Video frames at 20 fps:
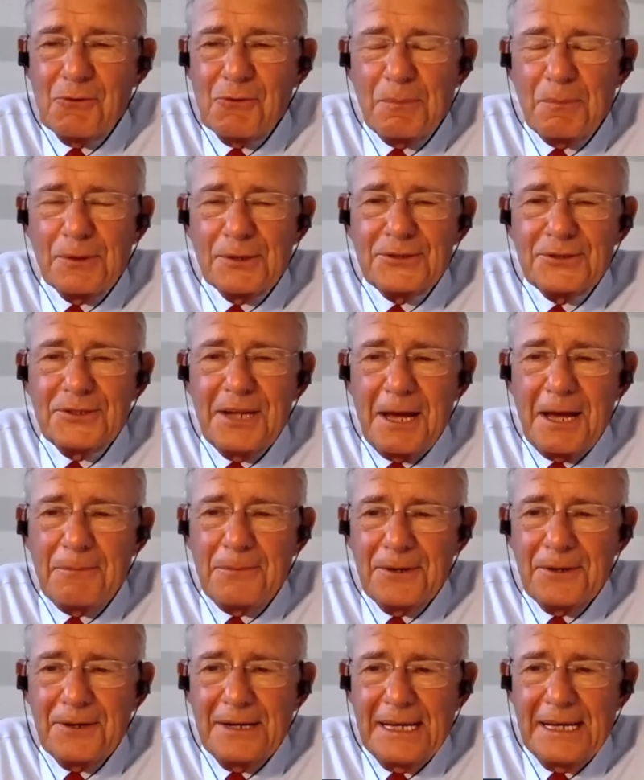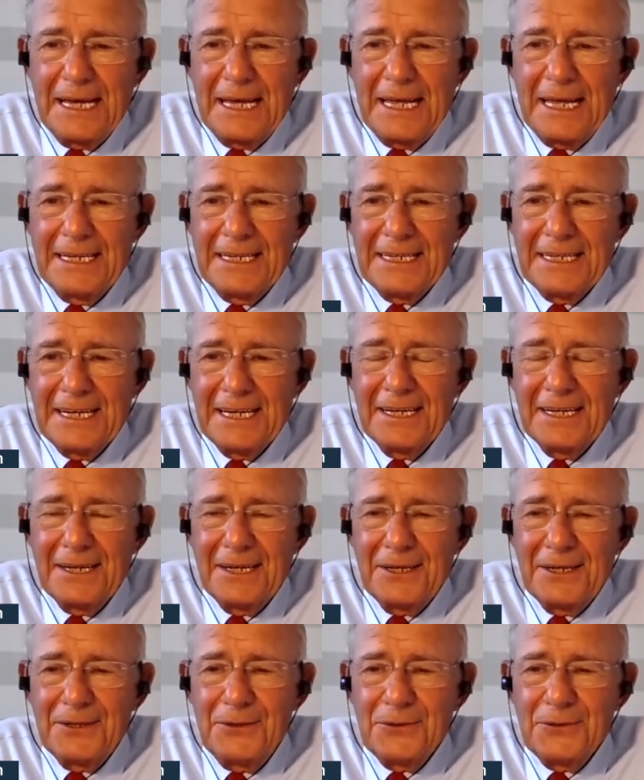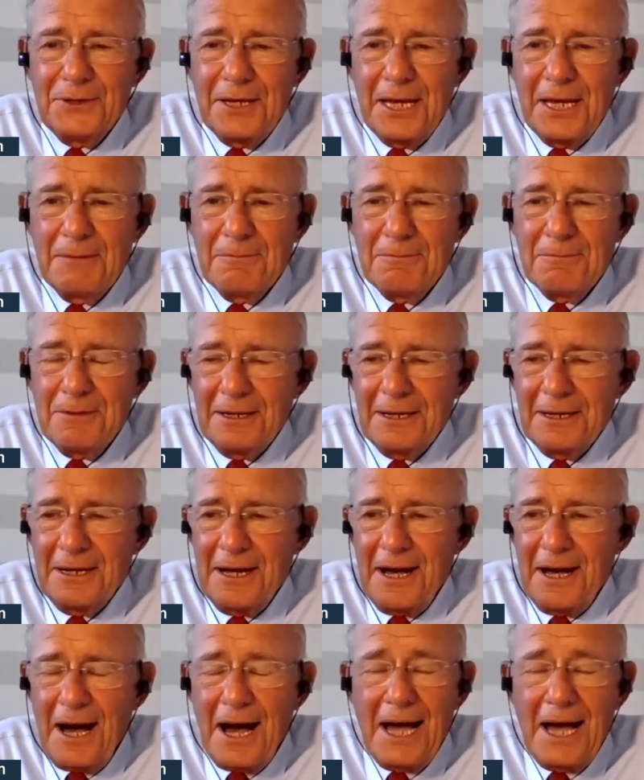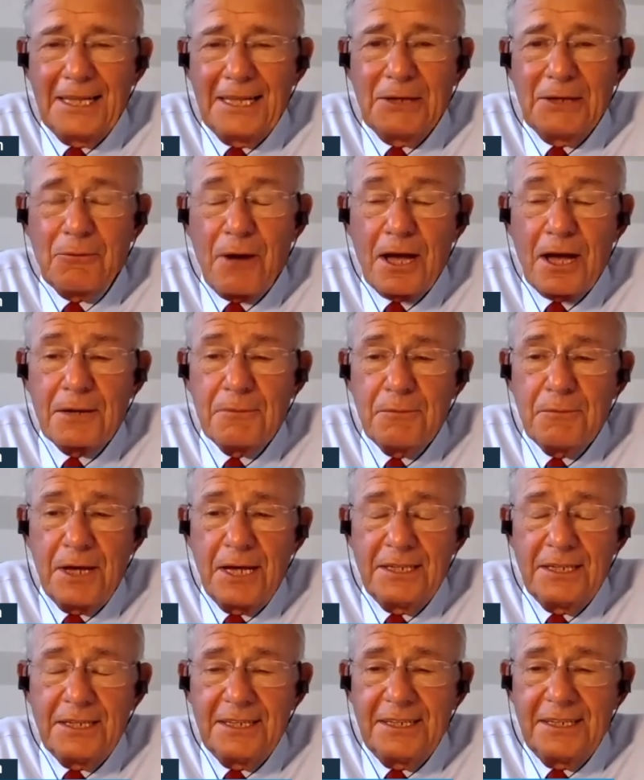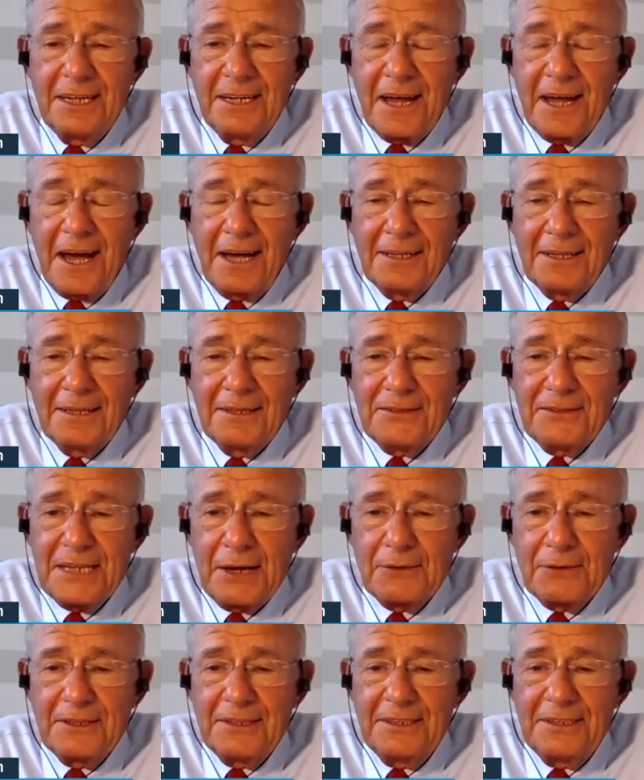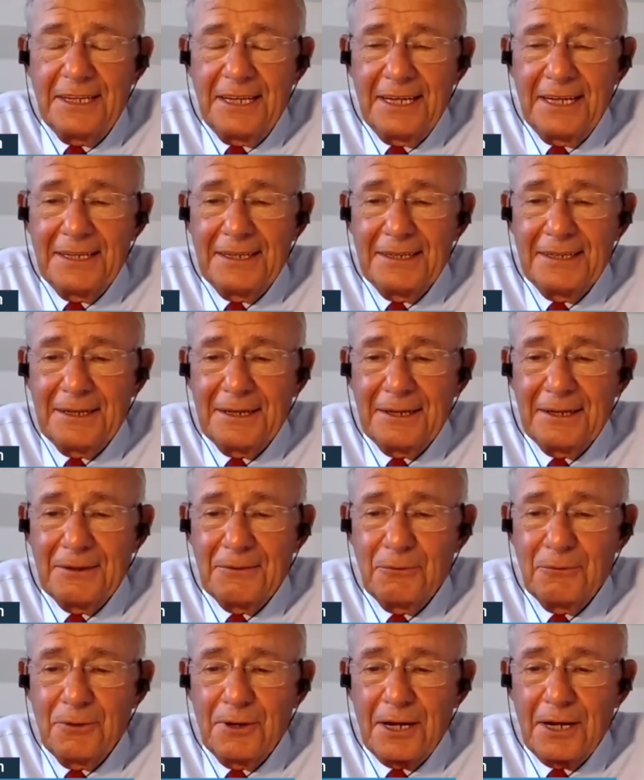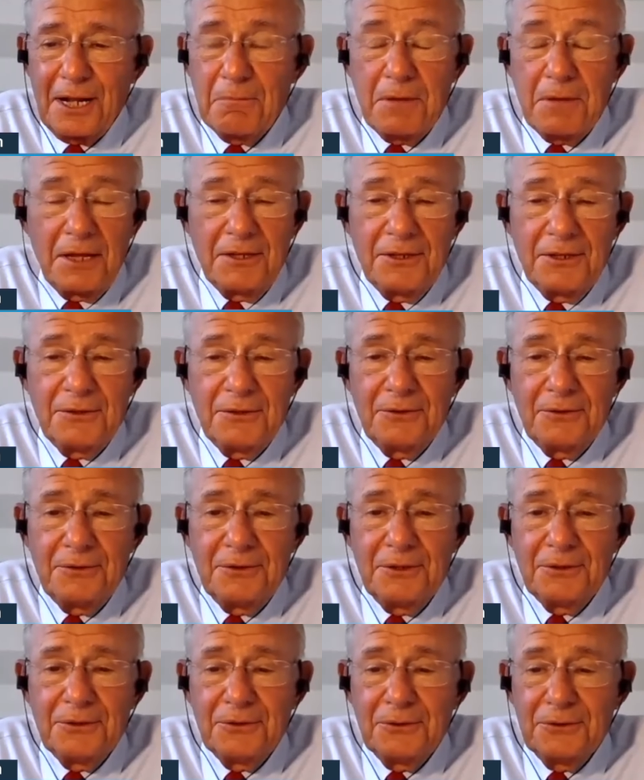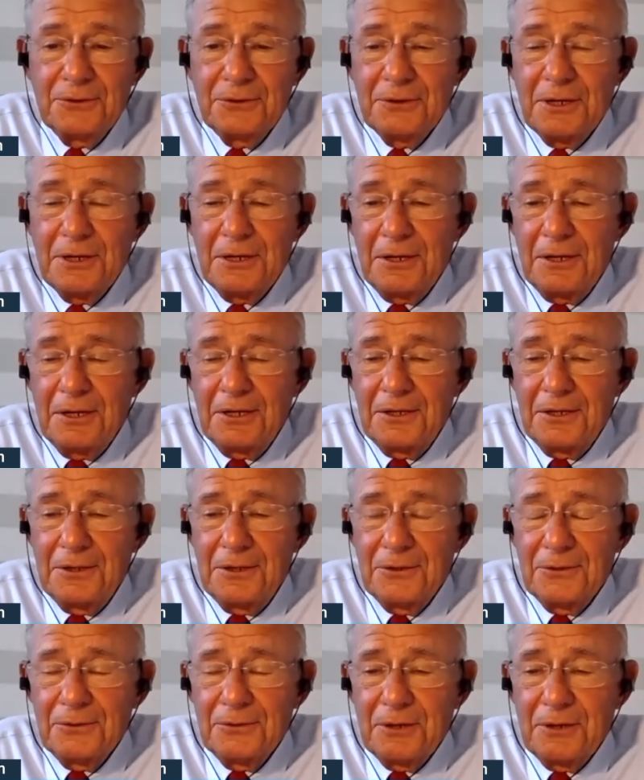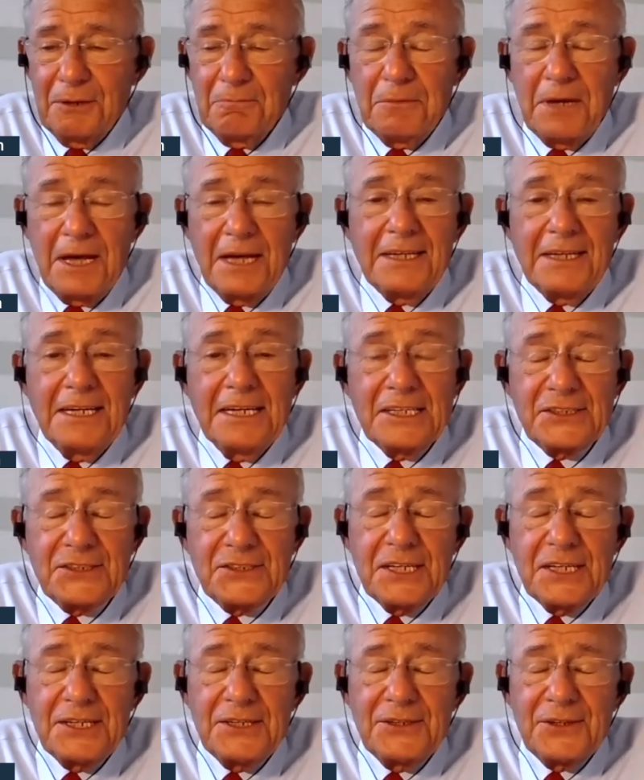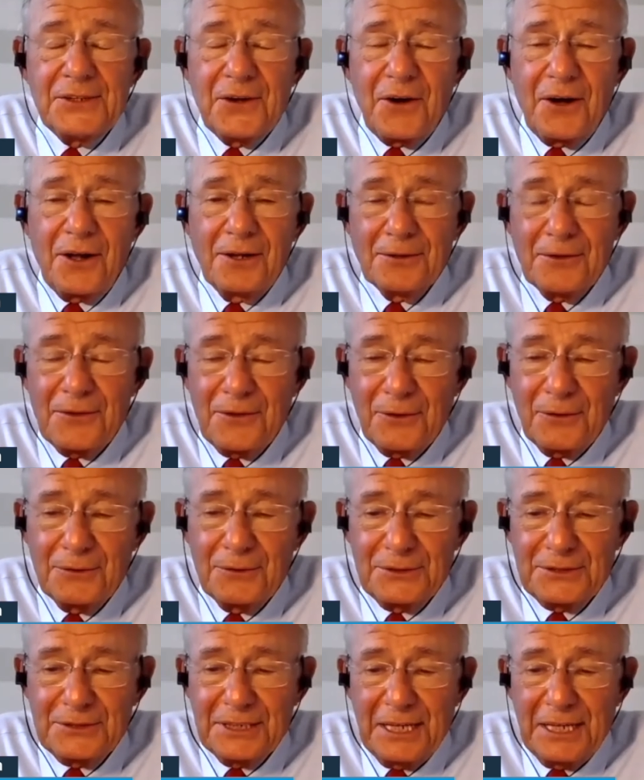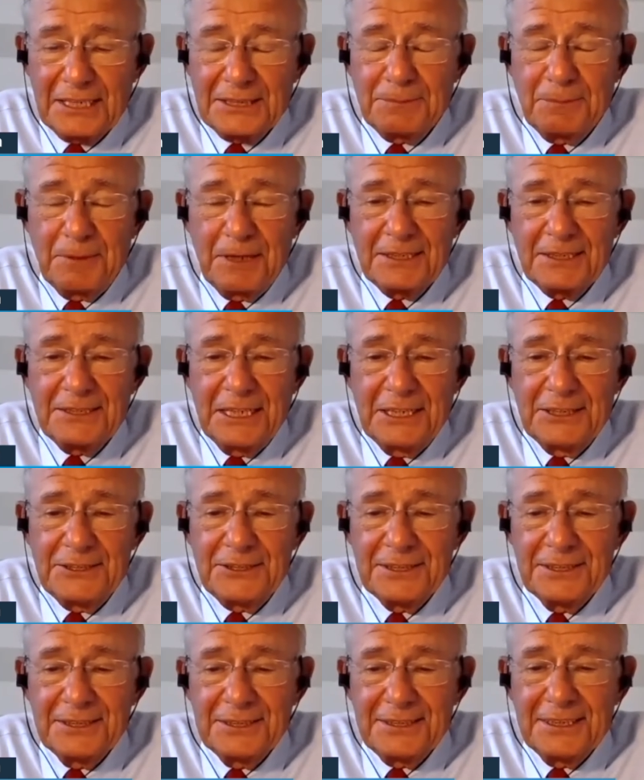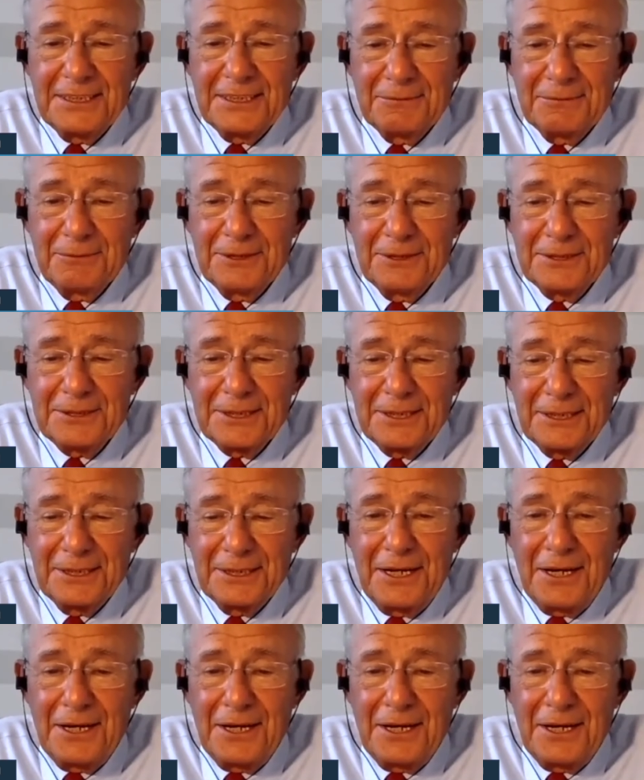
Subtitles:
whippersnapper, and you came highly recommended and highly touted. And when I met you, you met and exceeded all of those expectations. And it was a